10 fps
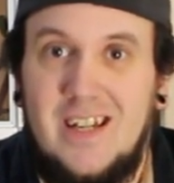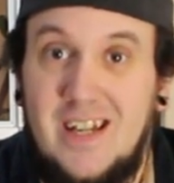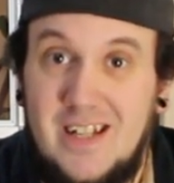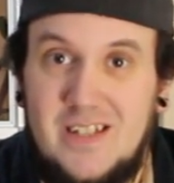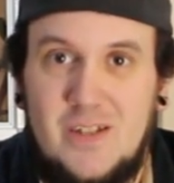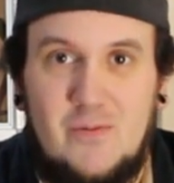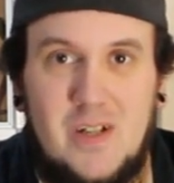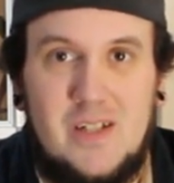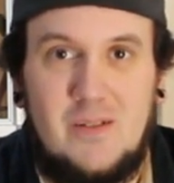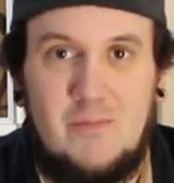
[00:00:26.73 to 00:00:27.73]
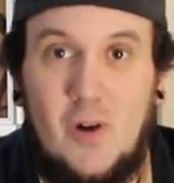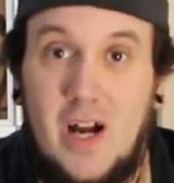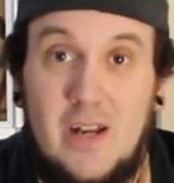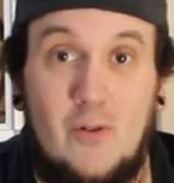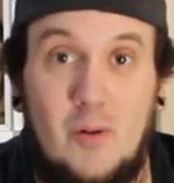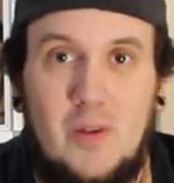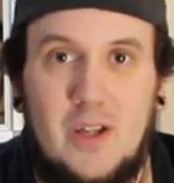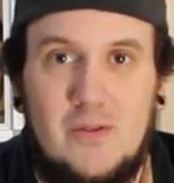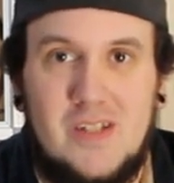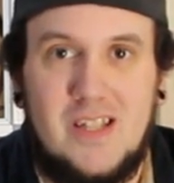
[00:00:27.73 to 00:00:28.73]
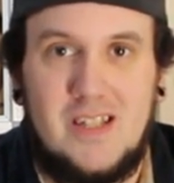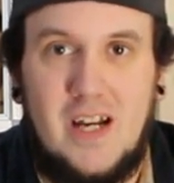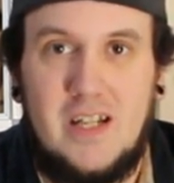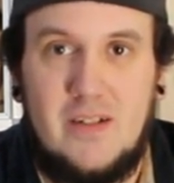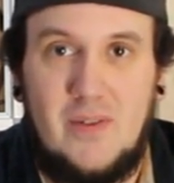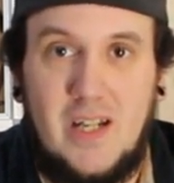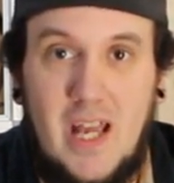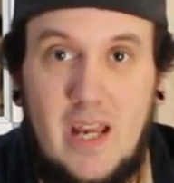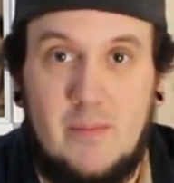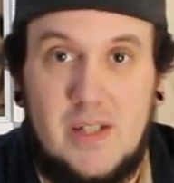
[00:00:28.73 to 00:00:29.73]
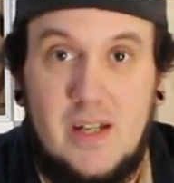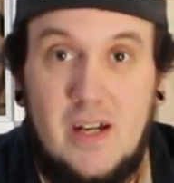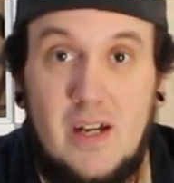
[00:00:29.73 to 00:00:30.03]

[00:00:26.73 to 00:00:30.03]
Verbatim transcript: Hence the reason why I normally use the scientific names.